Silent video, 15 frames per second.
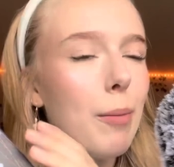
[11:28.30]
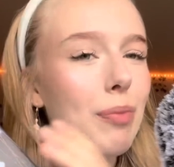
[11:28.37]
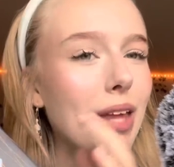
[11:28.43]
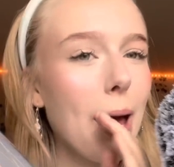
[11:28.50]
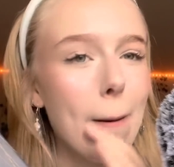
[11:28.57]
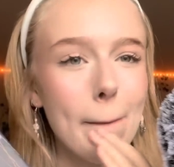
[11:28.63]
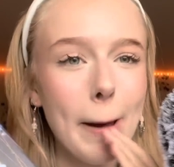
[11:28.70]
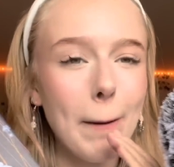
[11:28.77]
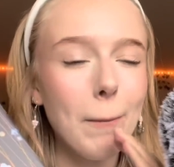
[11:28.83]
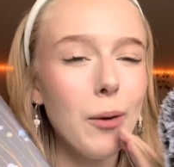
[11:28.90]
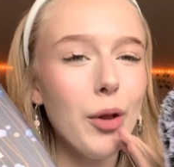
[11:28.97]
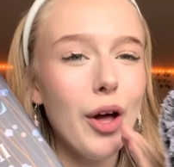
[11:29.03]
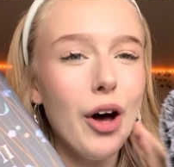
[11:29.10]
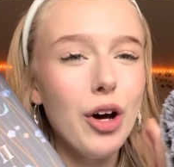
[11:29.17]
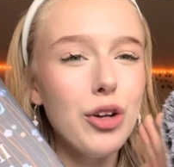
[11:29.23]
and
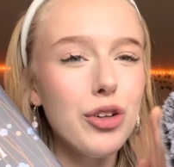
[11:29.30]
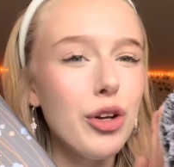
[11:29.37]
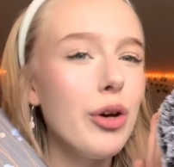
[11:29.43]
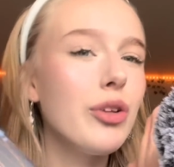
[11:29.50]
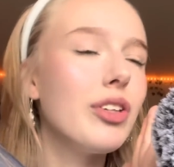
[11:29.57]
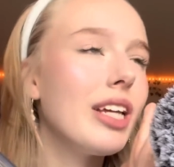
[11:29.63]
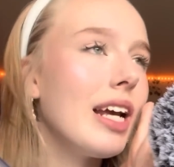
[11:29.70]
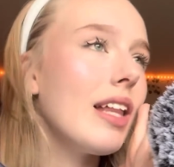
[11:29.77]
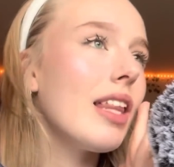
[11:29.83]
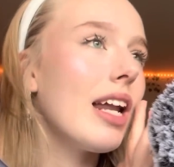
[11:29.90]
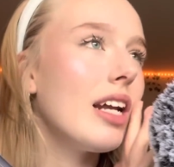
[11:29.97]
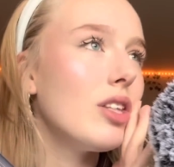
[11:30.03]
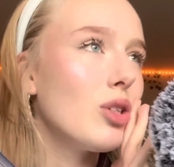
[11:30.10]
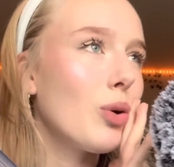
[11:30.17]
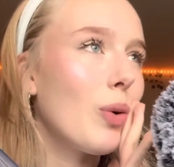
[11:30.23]
people also say that
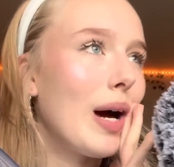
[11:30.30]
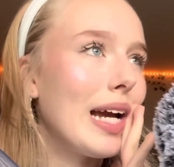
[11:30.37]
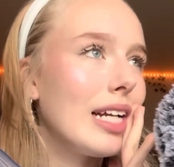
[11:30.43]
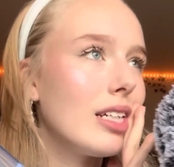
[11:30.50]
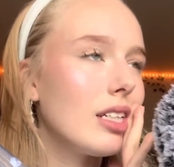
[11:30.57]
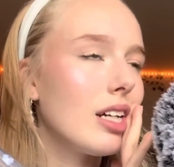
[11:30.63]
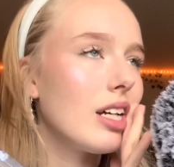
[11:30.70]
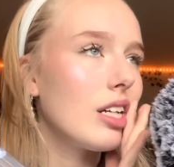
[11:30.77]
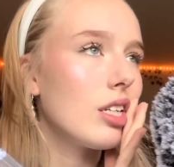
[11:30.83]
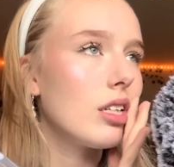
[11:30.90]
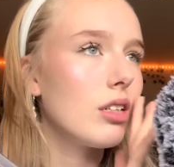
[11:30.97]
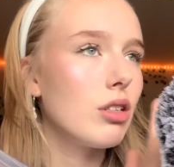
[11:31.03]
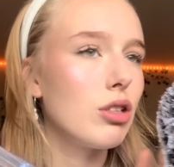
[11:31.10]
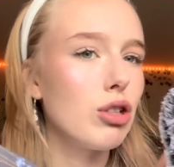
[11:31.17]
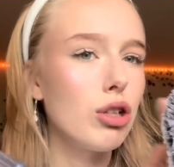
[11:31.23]
it's quite
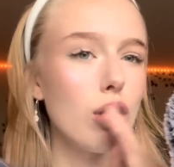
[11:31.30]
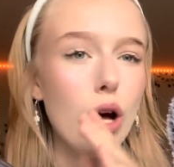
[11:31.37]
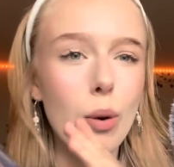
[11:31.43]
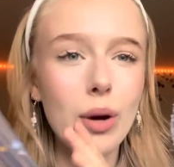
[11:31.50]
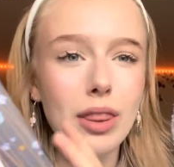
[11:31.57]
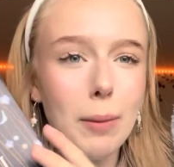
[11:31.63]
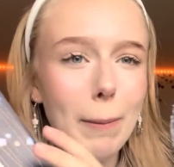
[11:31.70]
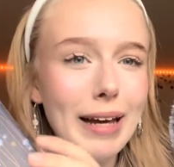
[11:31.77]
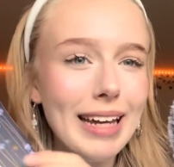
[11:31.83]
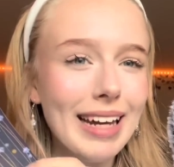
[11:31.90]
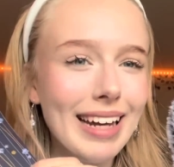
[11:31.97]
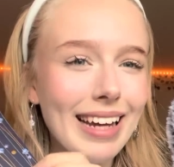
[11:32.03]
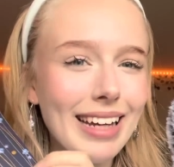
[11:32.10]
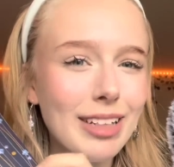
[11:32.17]
slow in the beginning,